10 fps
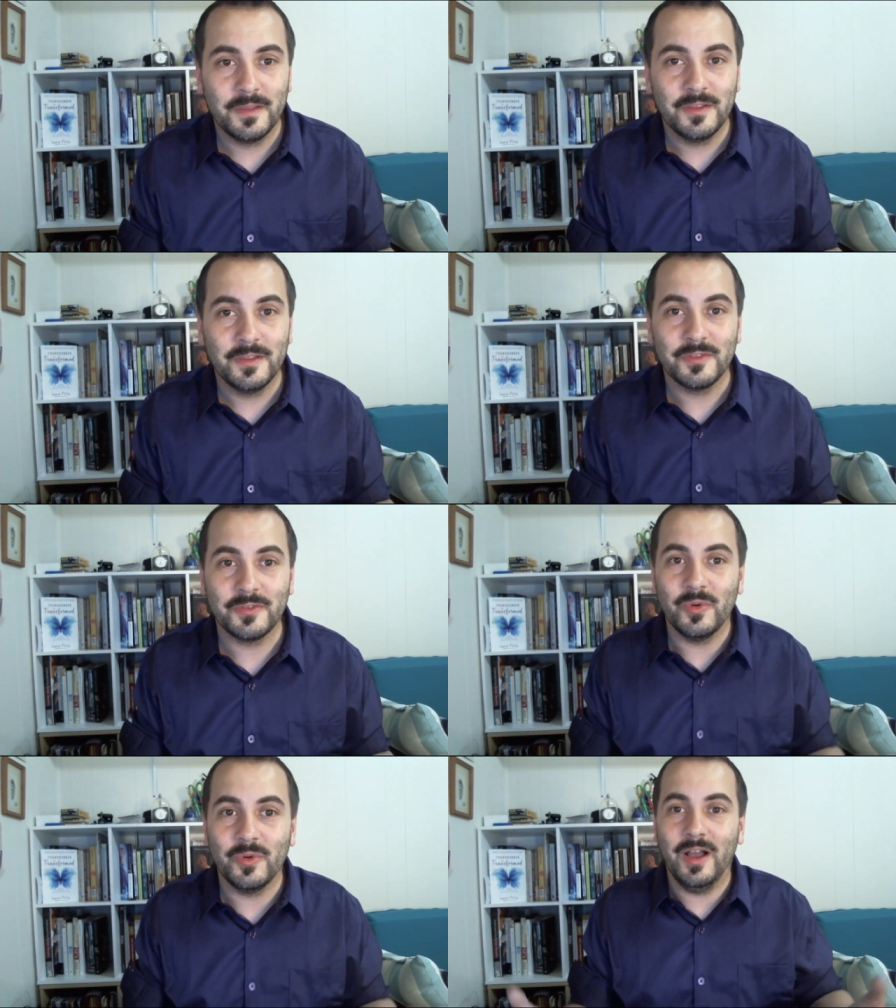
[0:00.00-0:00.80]

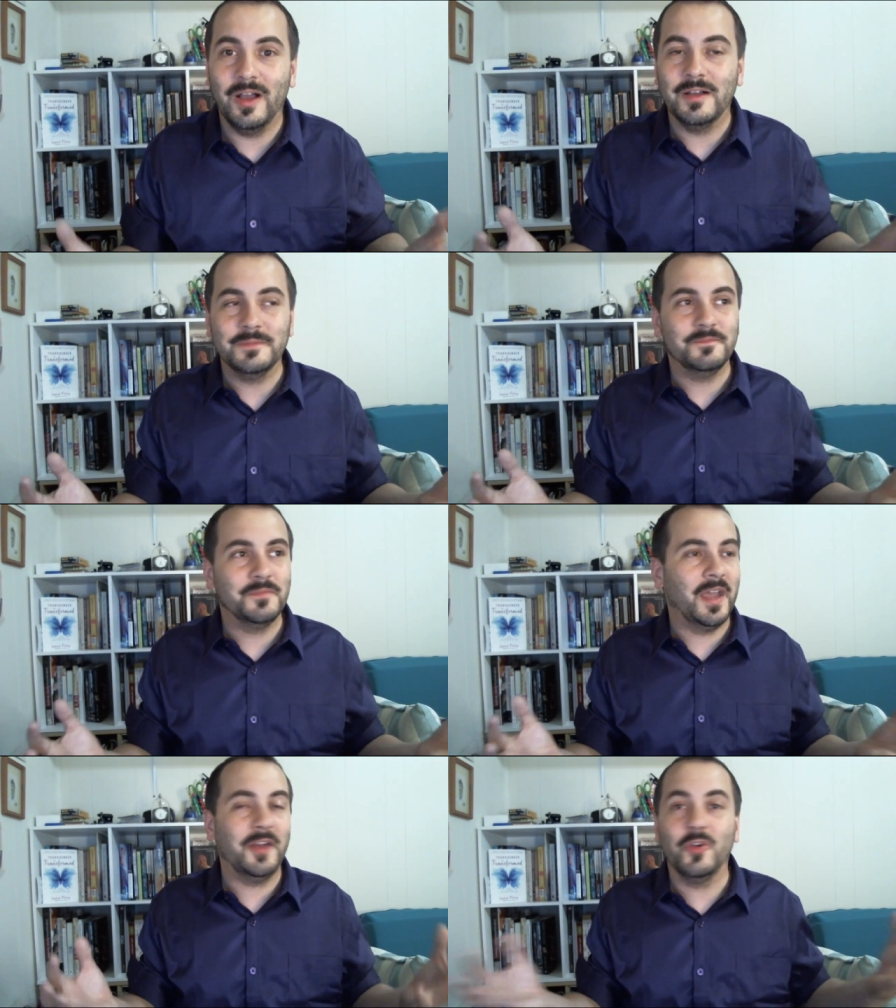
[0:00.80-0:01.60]
So
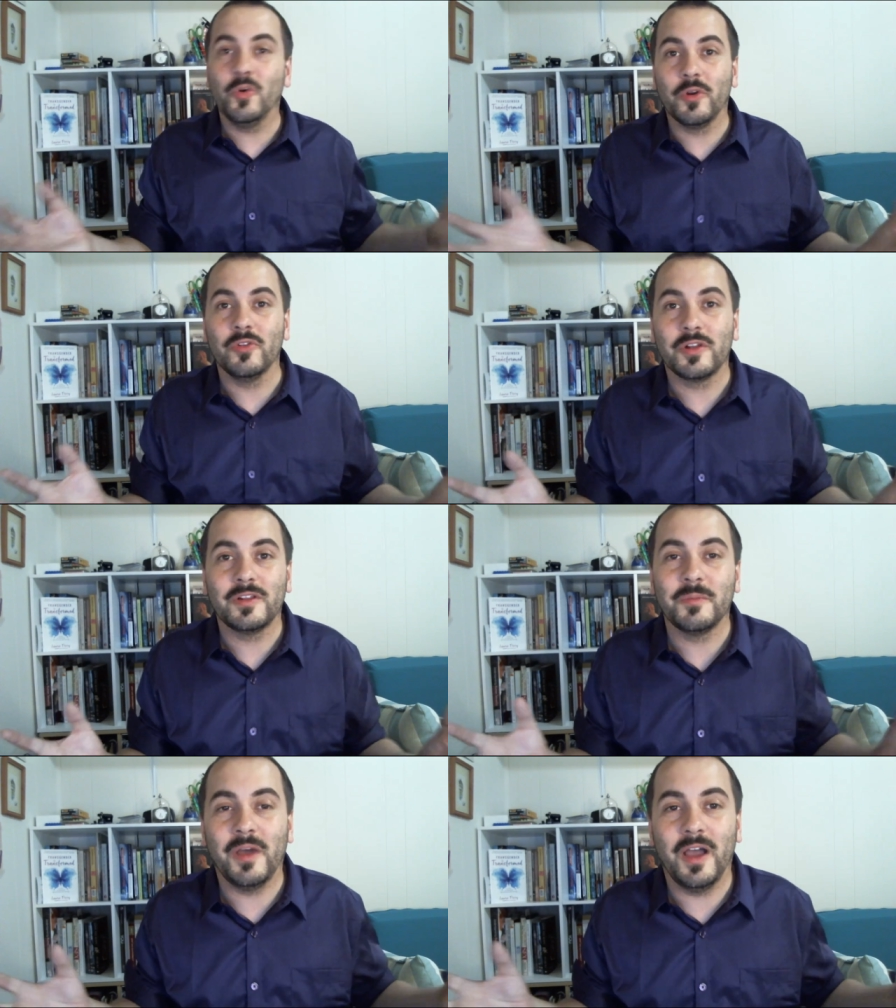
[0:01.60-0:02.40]
I don't know what it'll look
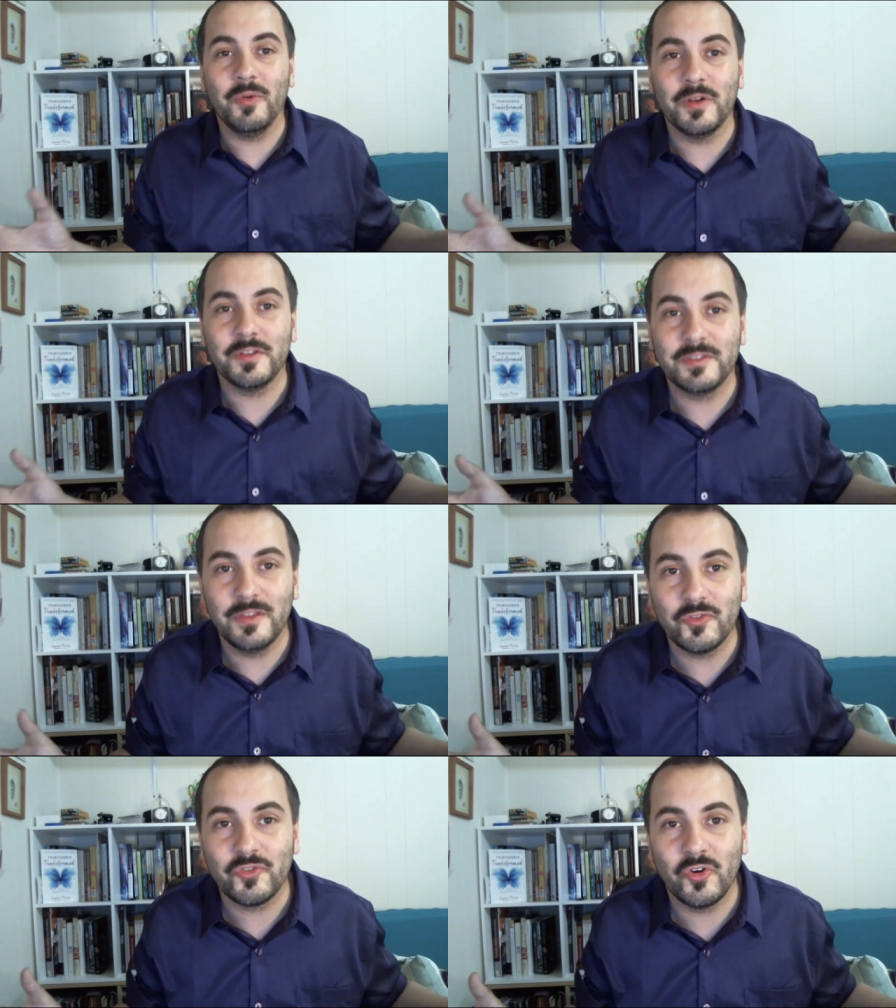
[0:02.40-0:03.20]
like, but I want to see
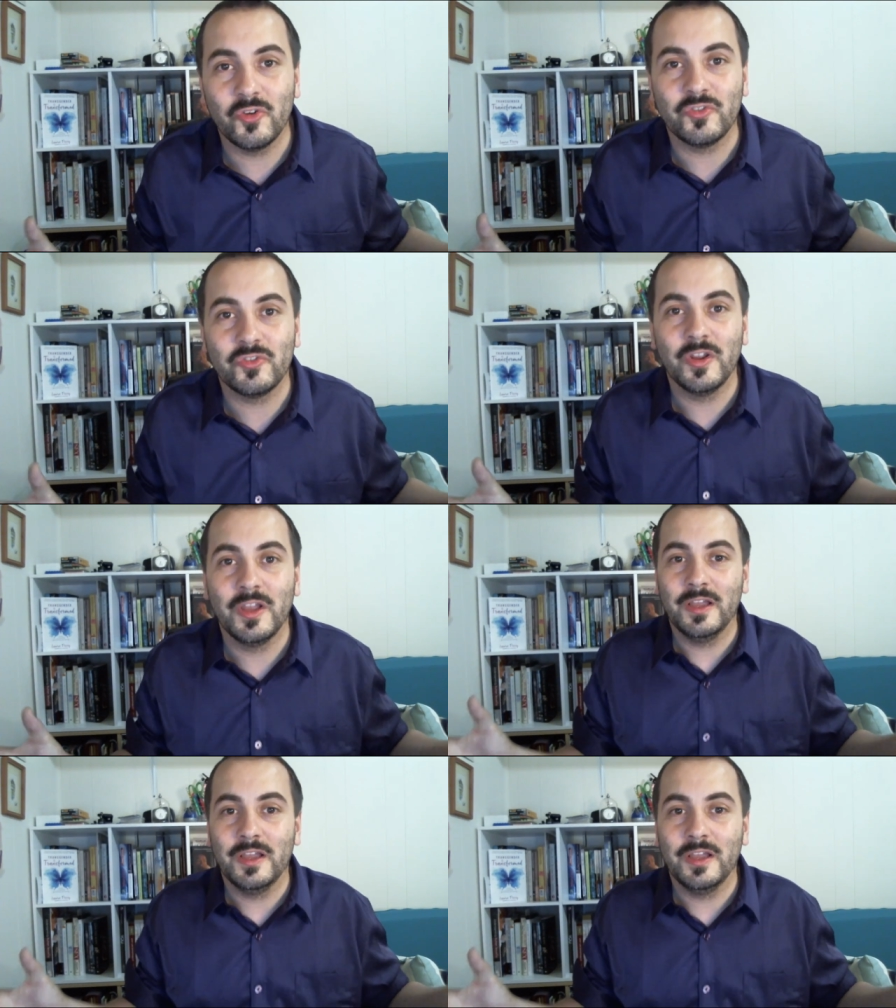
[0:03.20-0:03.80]
the church